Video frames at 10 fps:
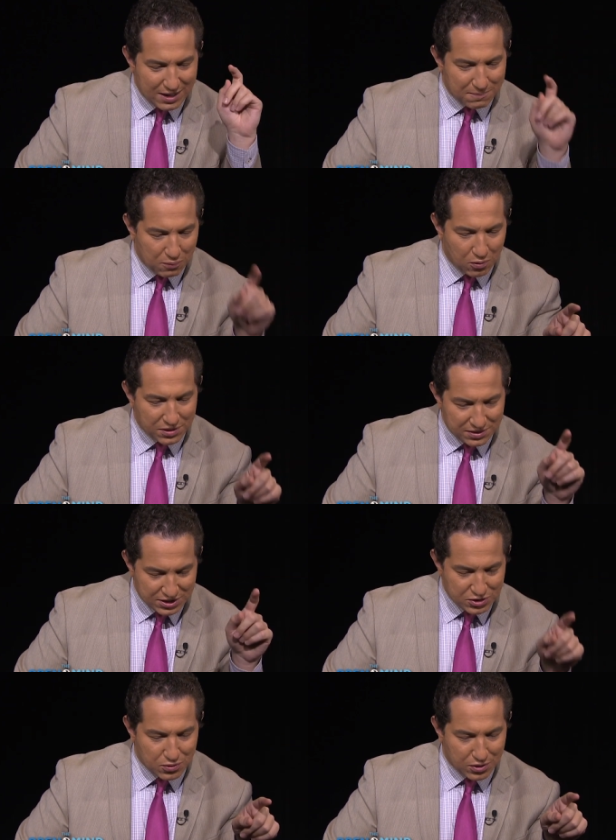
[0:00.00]
an important
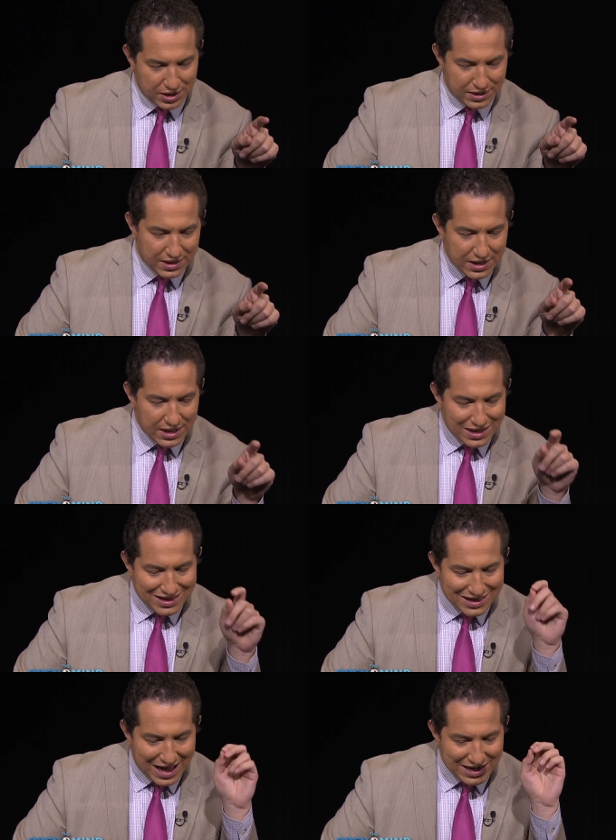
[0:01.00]
historian
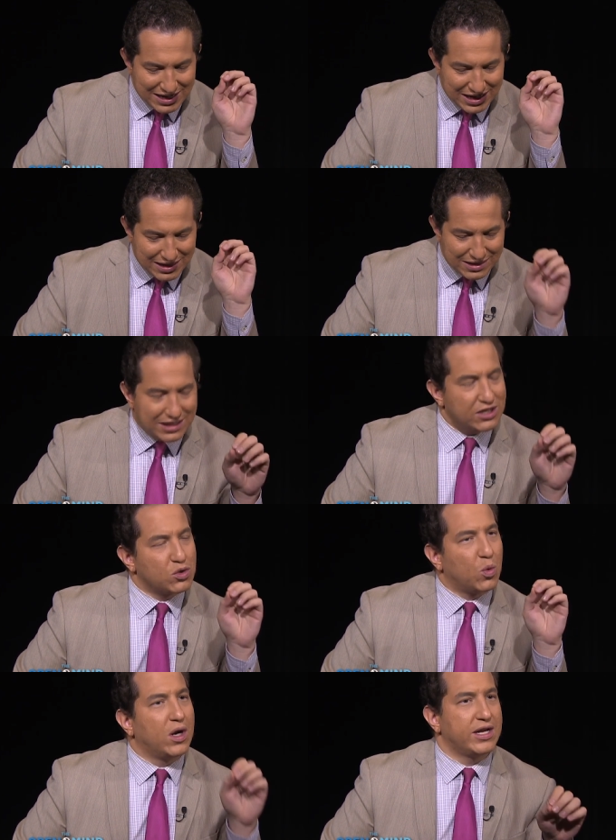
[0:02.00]
that in the
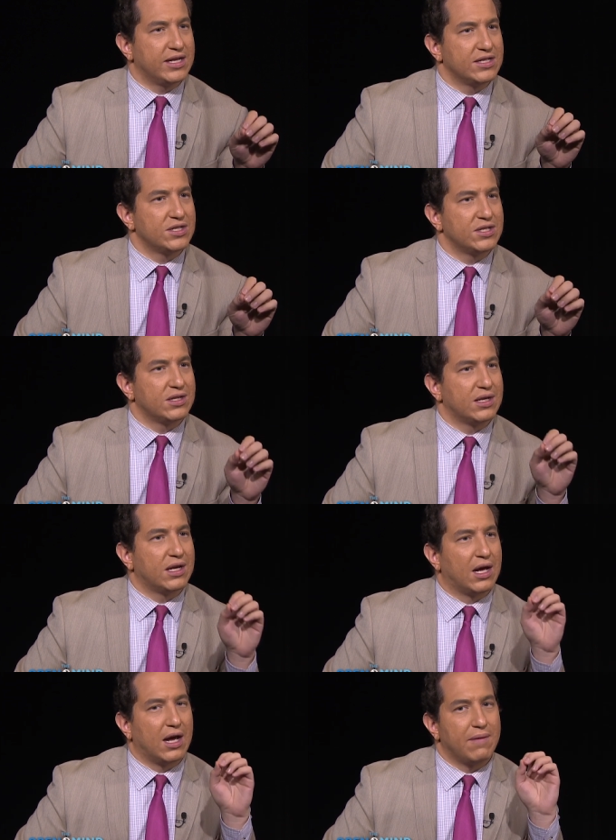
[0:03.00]
20s,
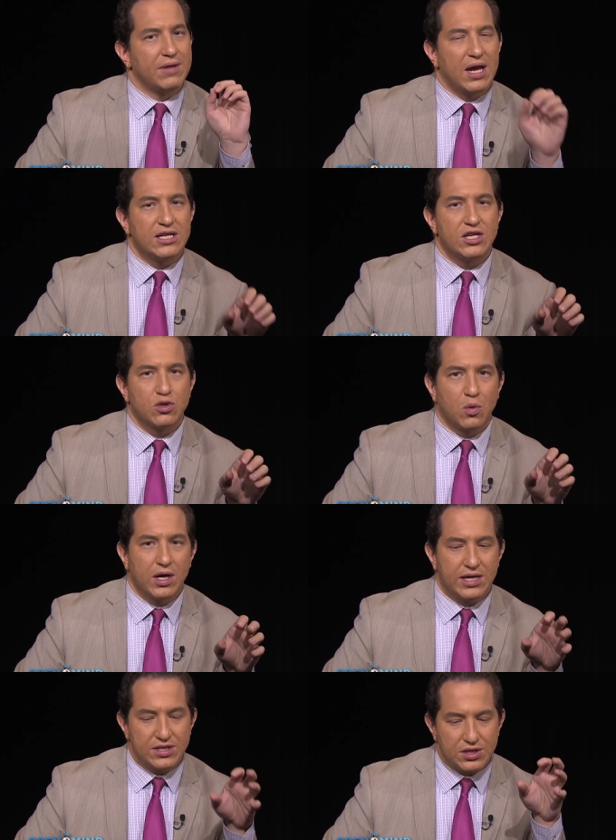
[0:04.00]
um, the
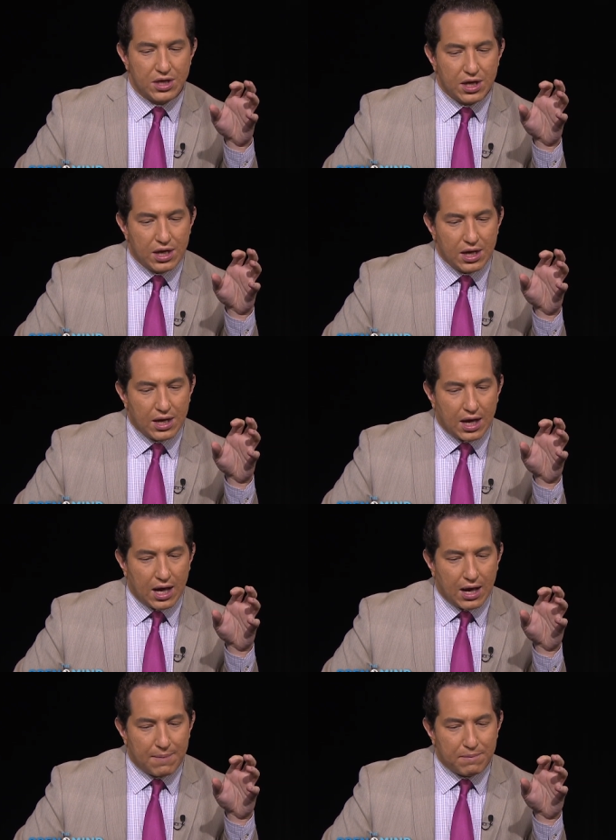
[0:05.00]
1920s,
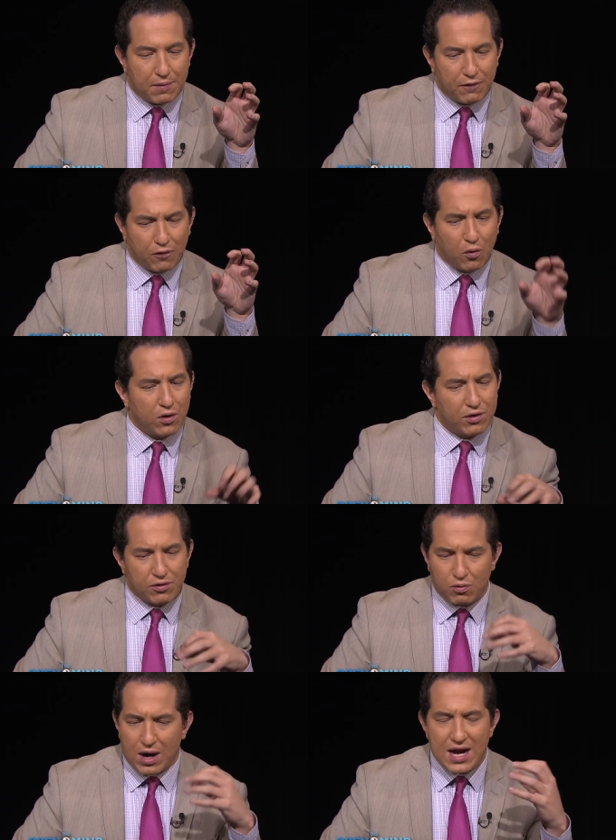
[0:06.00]
um, before
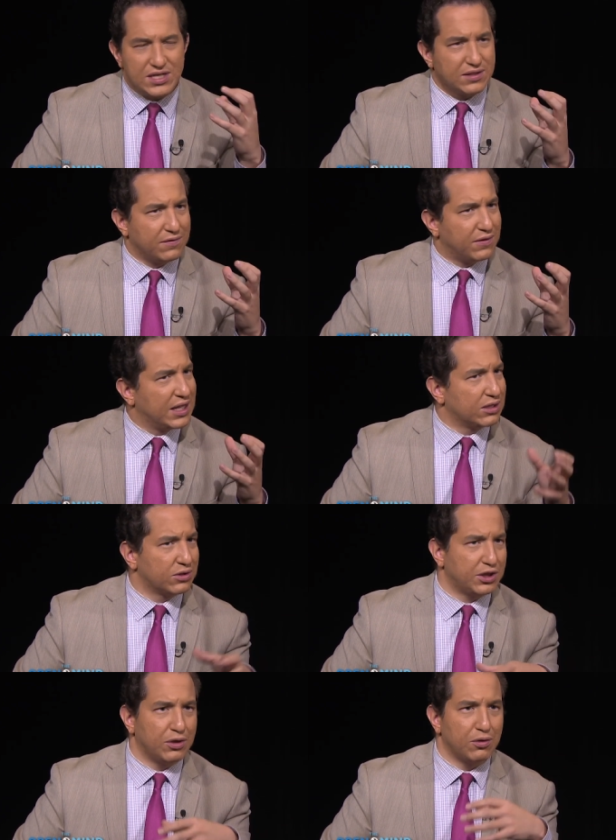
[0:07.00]
the rise of Hitler
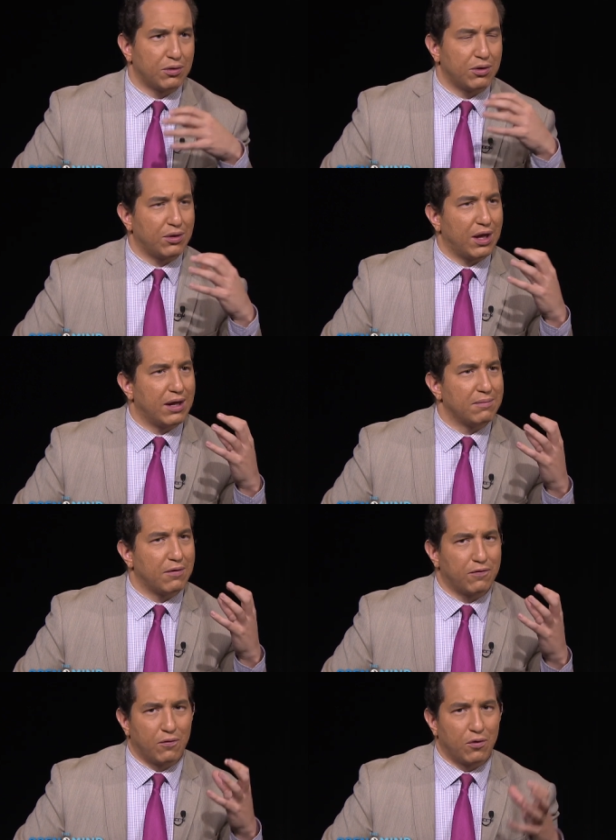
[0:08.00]
Youth and
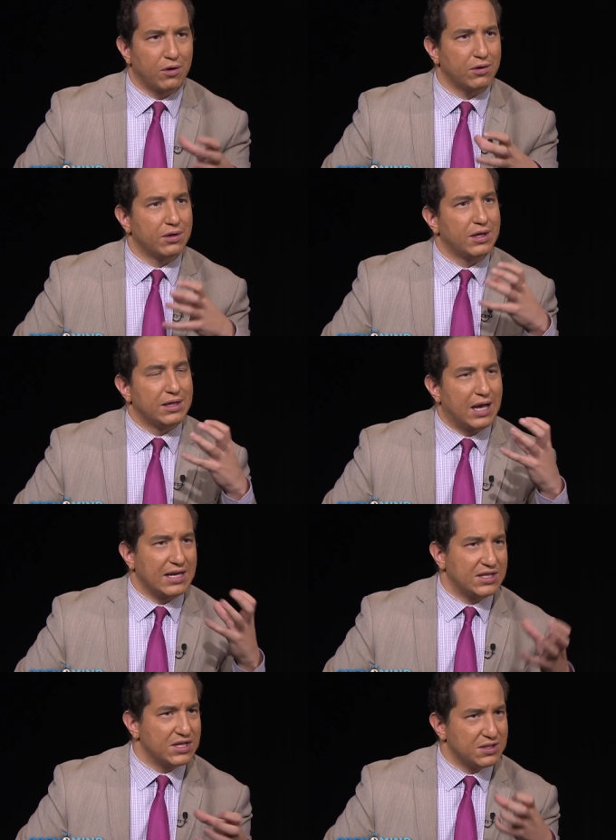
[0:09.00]
before
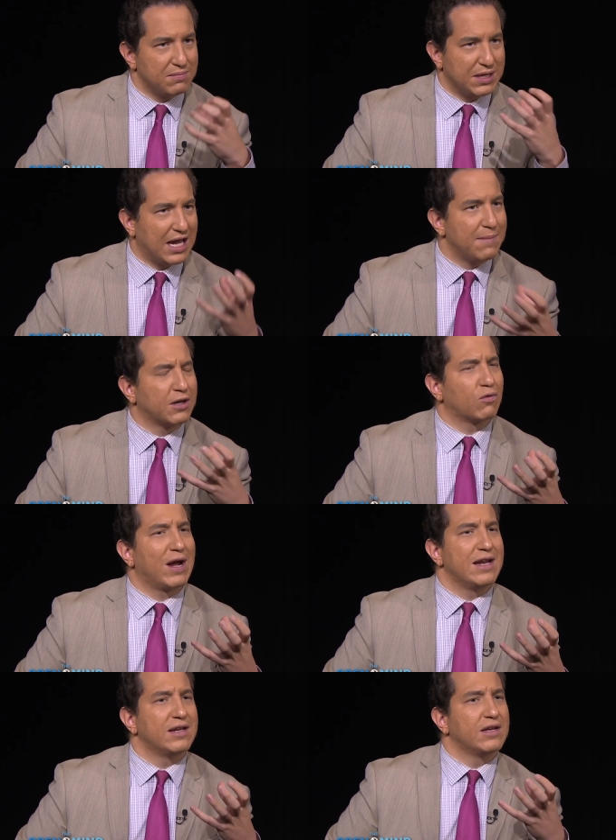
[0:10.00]
Nazism became
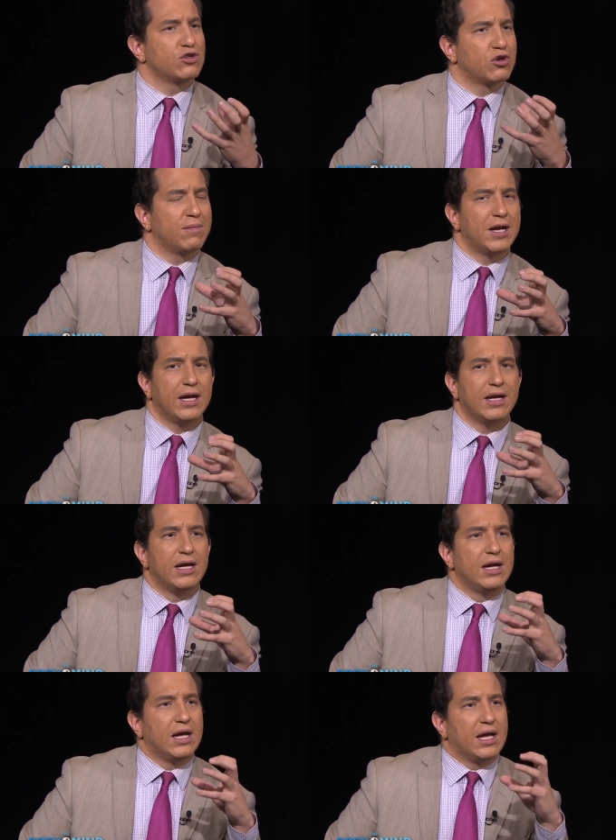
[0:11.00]
ingrained in Germany,
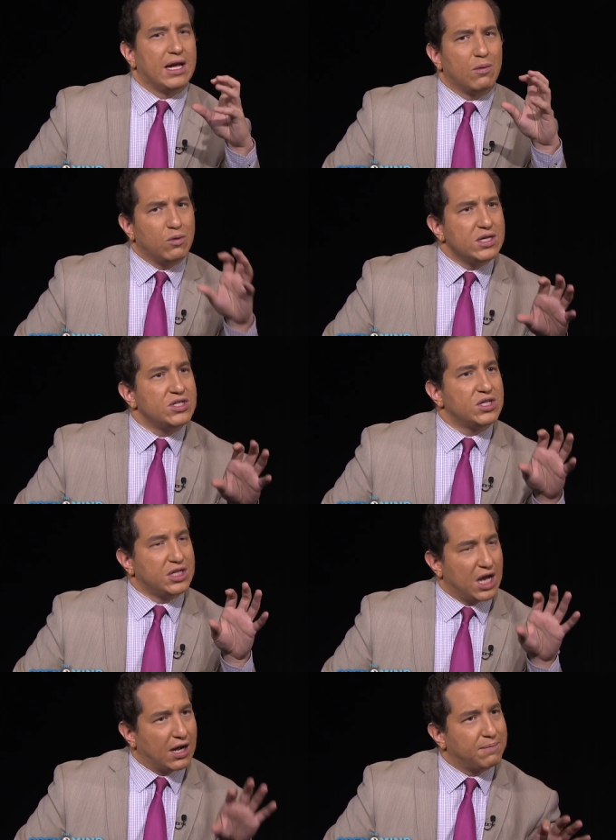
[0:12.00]
it was
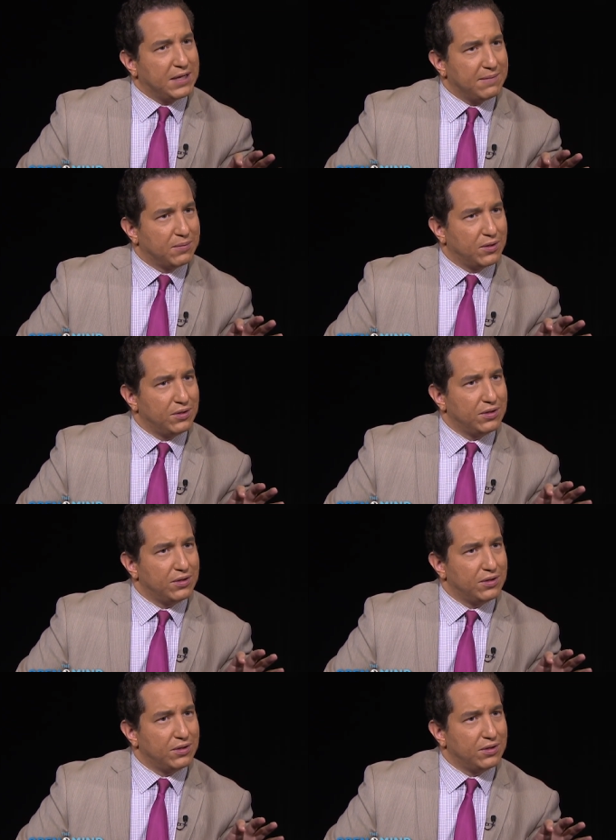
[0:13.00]
young people